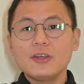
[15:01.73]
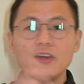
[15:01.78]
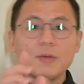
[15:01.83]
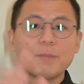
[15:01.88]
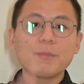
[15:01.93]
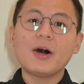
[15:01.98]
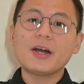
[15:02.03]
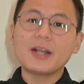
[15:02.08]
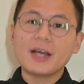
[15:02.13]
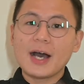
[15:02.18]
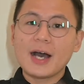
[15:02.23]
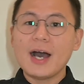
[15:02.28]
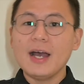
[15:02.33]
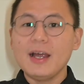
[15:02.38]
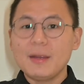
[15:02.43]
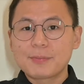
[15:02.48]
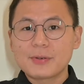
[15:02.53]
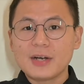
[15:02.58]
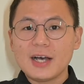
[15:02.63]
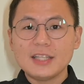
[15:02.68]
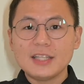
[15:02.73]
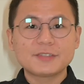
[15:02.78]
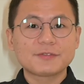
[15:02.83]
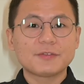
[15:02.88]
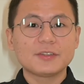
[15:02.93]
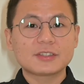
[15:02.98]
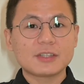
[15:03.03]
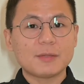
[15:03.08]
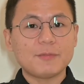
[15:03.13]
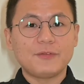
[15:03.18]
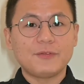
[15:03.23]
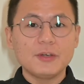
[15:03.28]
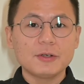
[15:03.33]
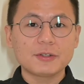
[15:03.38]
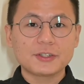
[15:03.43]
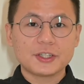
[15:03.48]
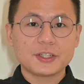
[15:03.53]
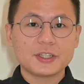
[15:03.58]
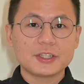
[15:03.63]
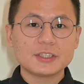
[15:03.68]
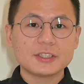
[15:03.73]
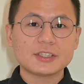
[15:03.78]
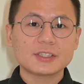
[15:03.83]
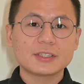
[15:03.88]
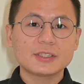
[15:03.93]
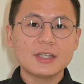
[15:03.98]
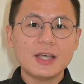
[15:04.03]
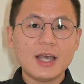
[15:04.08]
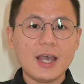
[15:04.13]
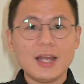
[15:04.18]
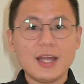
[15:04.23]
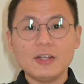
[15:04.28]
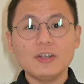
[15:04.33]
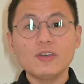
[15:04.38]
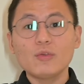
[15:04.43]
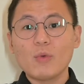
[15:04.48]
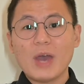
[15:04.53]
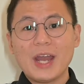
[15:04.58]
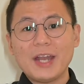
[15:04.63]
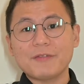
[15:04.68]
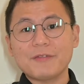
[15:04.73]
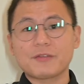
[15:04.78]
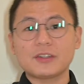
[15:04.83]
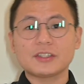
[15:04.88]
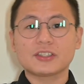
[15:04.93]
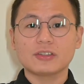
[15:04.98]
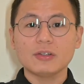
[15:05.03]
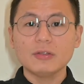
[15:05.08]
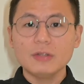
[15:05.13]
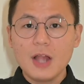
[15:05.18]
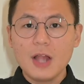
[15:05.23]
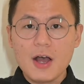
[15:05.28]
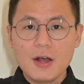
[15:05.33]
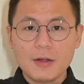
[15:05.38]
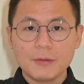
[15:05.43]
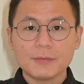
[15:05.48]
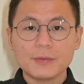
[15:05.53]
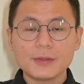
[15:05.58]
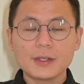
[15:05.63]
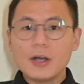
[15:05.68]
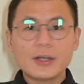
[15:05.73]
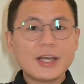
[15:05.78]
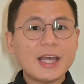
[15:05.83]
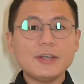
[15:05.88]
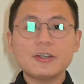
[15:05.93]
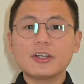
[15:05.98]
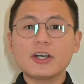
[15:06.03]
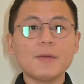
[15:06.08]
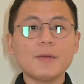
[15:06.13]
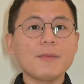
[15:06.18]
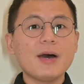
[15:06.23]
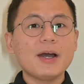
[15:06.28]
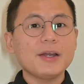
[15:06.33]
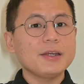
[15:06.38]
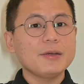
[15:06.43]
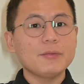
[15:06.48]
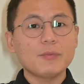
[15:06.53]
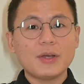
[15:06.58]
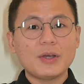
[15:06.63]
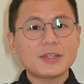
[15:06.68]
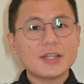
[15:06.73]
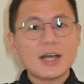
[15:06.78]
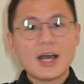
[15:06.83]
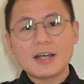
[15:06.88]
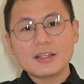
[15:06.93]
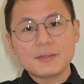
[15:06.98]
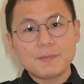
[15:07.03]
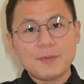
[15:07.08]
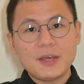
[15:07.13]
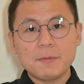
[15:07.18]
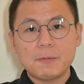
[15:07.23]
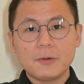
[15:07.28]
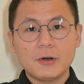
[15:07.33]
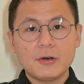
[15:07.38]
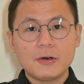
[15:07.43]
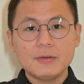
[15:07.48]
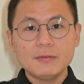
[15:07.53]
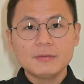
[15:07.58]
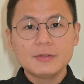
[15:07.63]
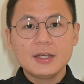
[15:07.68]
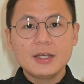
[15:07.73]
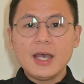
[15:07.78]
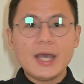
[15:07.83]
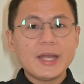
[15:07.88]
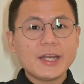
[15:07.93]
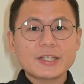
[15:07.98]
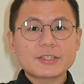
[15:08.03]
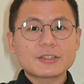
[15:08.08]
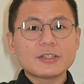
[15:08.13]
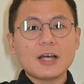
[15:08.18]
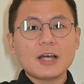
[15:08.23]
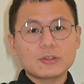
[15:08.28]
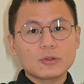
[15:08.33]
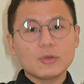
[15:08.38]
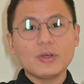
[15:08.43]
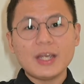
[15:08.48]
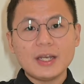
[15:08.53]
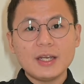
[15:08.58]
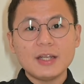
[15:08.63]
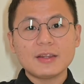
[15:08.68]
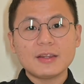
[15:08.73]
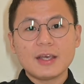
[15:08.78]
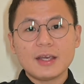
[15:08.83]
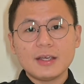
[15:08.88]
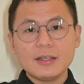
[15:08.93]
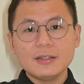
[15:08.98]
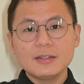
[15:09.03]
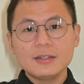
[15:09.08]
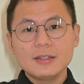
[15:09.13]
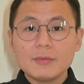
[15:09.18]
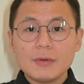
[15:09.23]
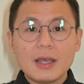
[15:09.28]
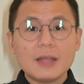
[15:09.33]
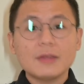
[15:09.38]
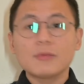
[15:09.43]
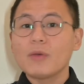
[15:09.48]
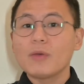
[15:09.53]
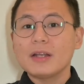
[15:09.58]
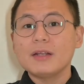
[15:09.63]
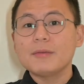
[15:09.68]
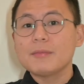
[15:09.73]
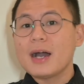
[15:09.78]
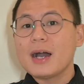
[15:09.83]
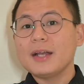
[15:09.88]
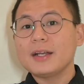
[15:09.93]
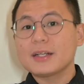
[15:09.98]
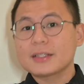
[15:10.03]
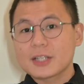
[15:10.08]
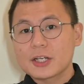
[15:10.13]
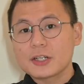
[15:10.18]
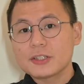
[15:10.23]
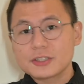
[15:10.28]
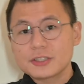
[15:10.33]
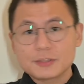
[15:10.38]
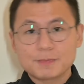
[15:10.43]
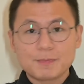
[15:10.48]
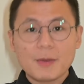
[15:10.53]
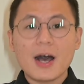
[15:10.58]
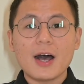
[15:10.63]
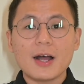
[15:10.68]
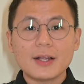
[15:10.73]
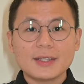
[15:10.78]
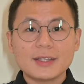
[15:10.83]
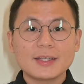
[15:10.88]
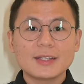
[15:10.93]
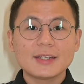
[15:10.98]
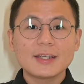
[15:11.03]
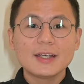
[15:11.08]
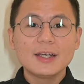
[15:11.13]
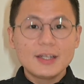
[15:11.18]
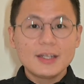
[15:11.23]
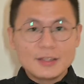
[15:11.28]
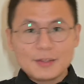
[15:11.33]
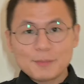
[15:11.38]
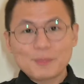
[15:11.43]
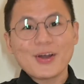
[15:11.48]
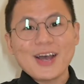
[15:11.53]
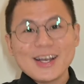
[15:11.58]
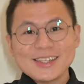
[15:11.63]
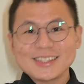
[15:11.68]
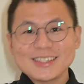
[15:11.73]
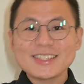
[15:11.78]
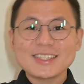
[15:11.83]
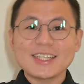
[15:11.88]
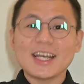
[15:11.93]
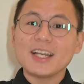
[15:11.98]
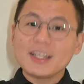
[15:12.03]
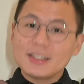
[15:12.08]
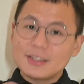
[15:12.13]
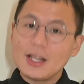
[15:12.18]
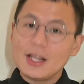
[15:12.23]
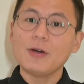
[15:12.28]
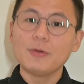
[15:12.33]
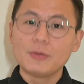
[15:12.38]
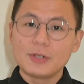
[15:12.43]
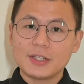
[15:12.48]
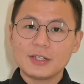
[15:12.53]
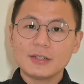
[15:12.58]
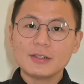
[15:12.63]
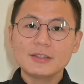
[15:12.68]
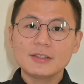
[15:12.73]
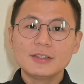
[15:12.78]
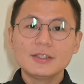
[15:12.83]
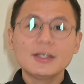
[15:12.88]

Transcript: you bought a higher price for some futures and you waited for so long, okay? You got money with other people and it's not doing anything, and when the miner turns spot, the price is getting lower.